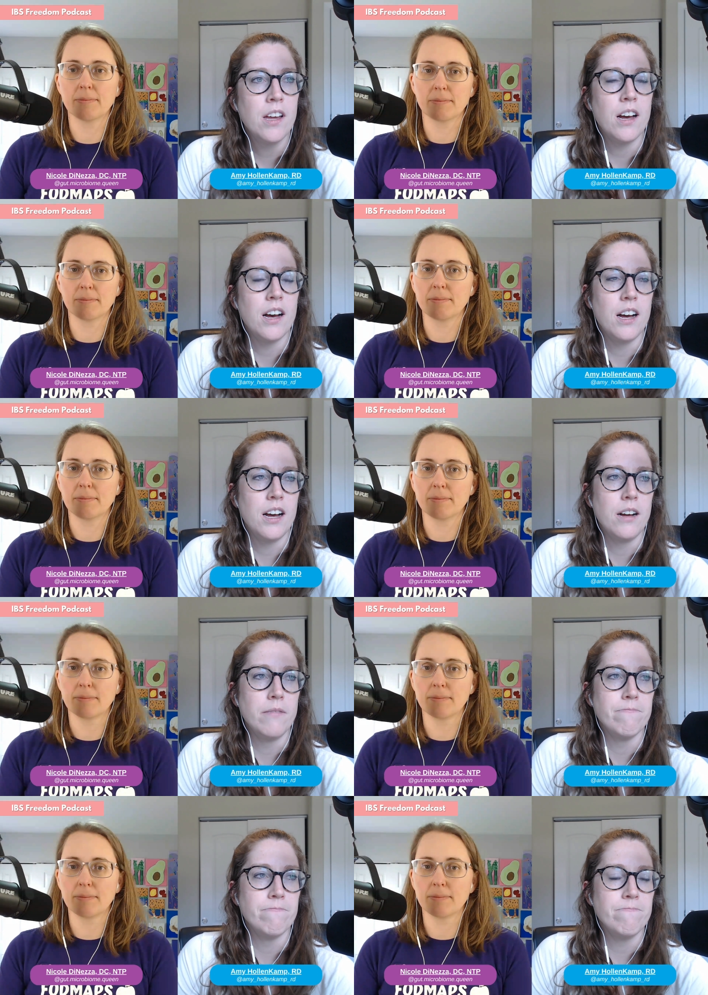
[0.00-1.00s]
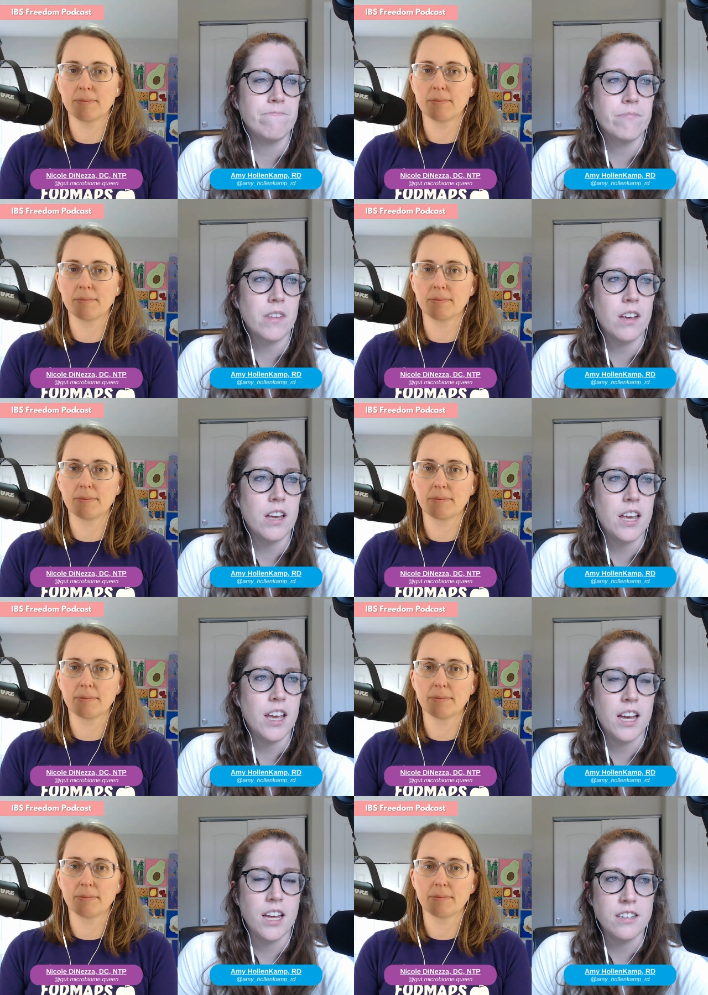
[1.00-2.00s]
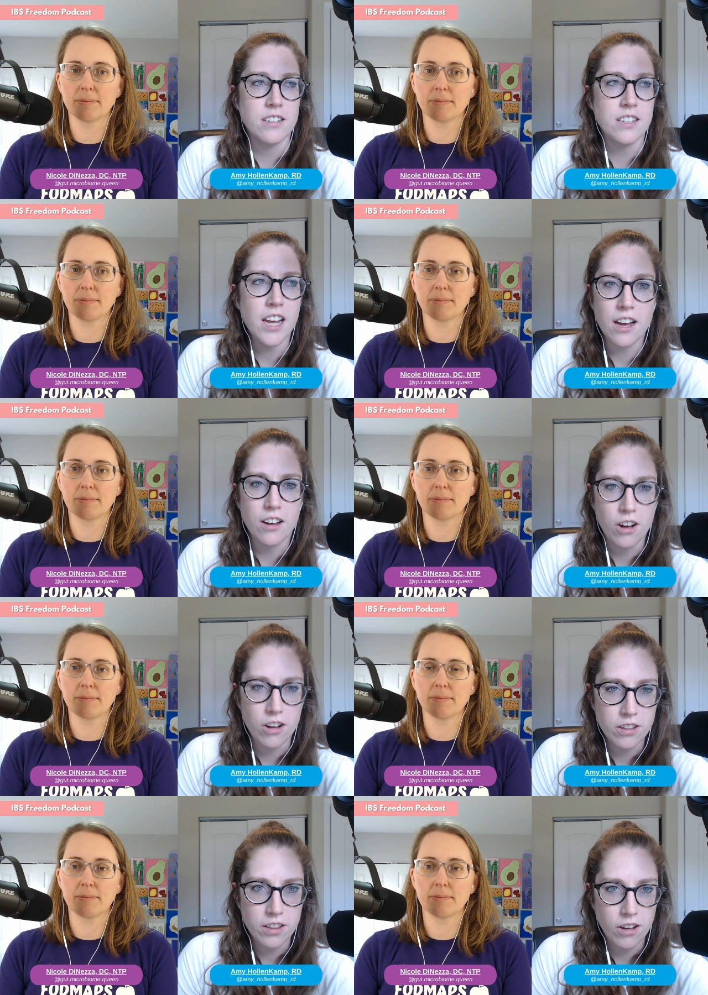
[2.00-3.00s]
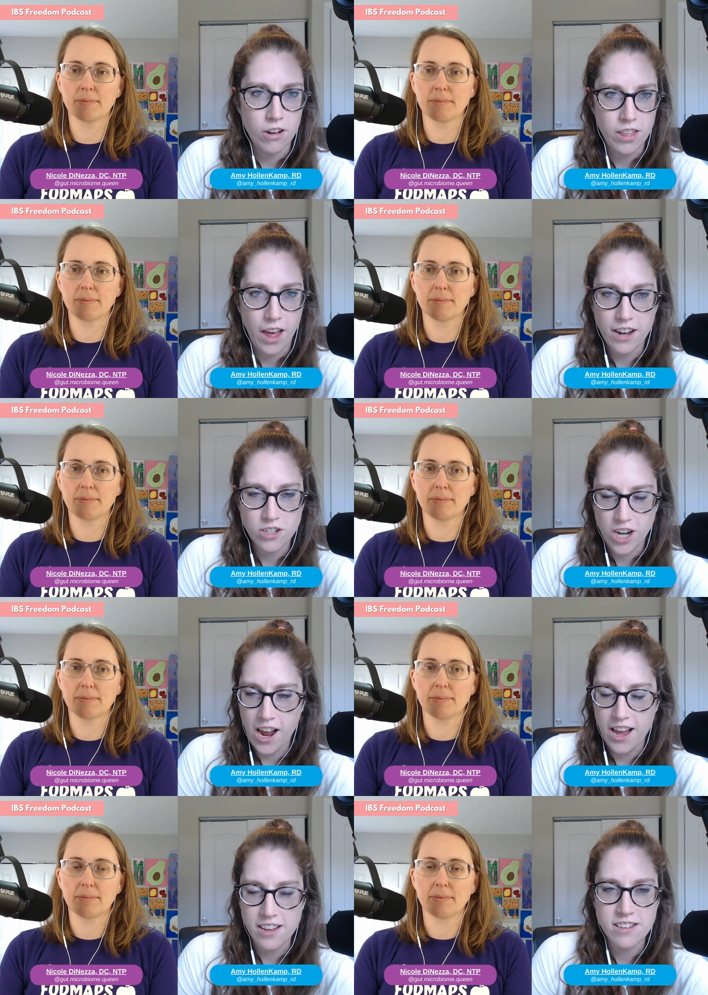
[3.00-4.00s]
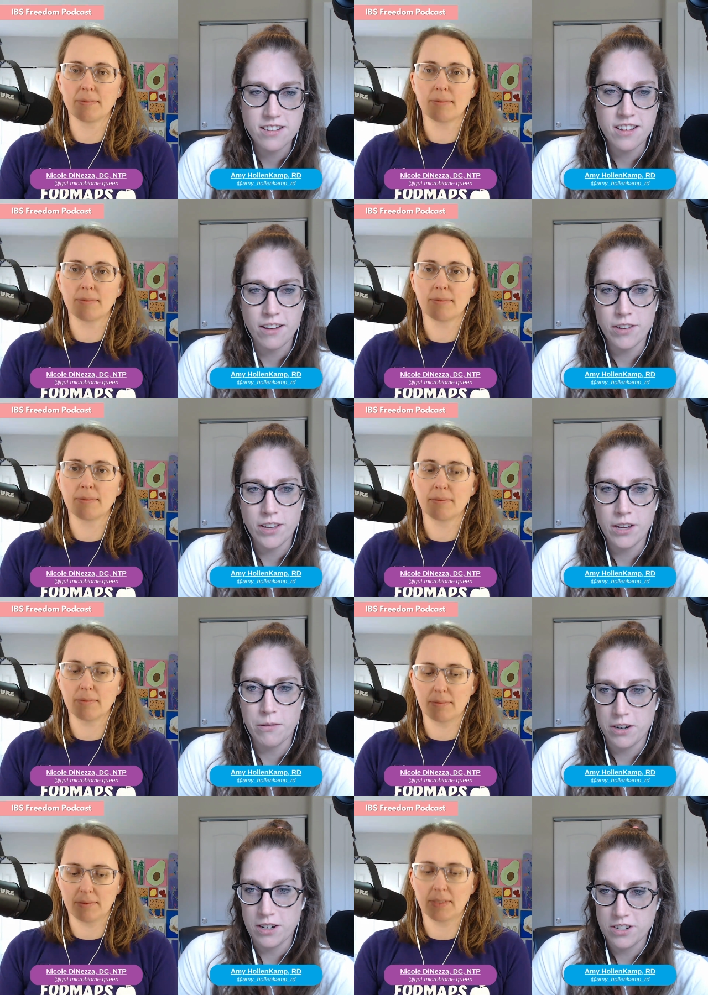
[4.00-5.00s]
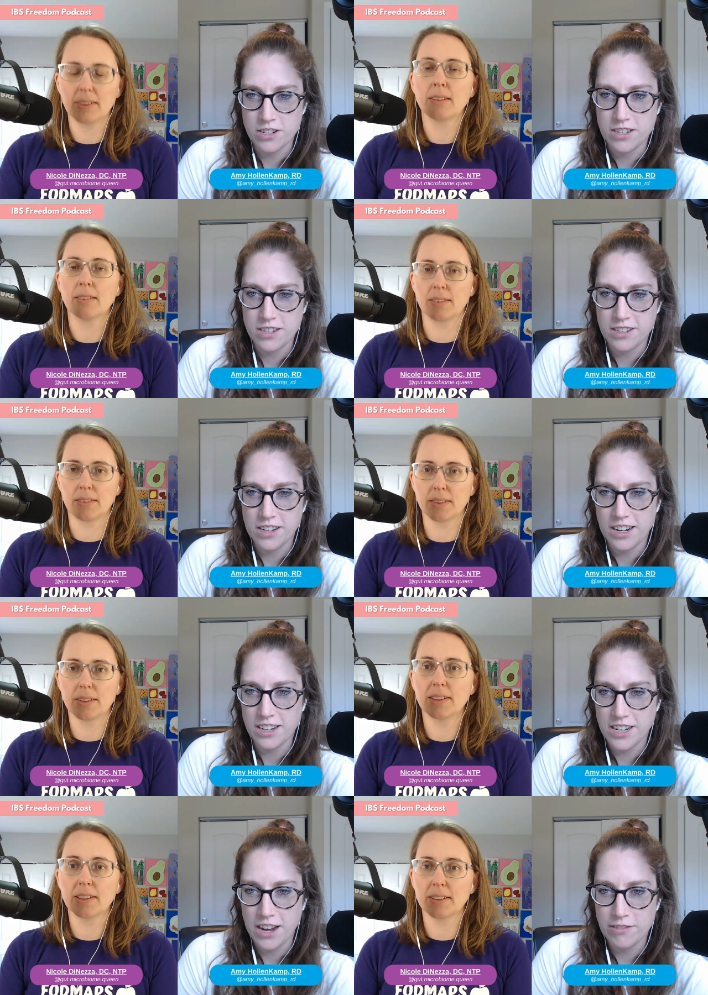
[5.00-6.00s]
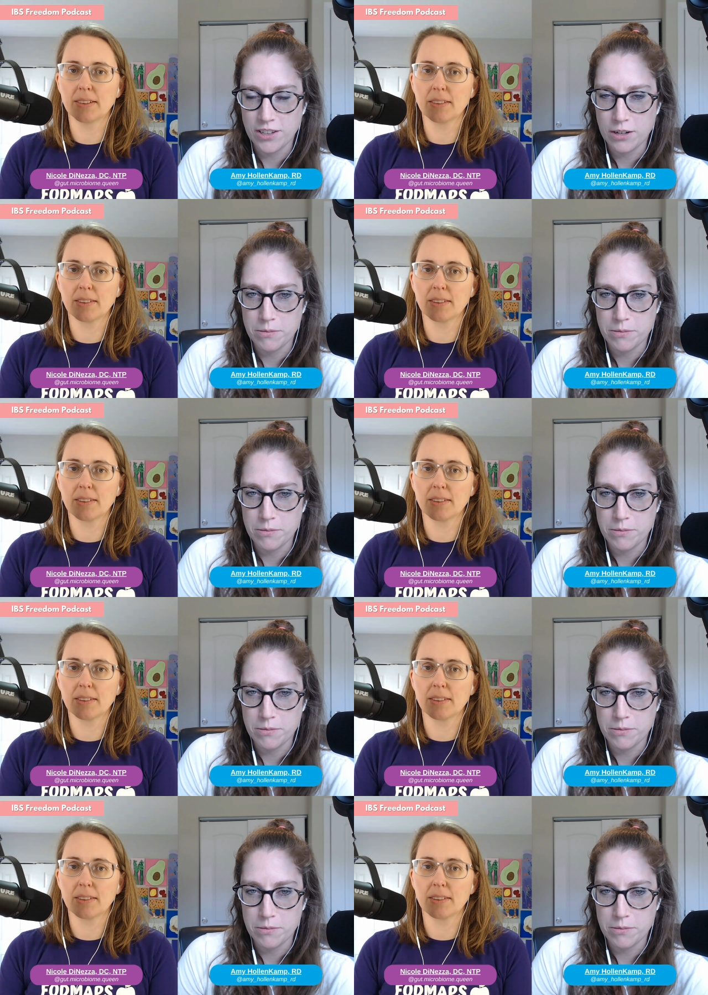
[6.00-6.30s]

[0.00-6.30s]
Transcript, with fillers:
Speaker 1: Um, and yeah, all the, all that jazz. I feel like we're gonna just kind of dive a little bit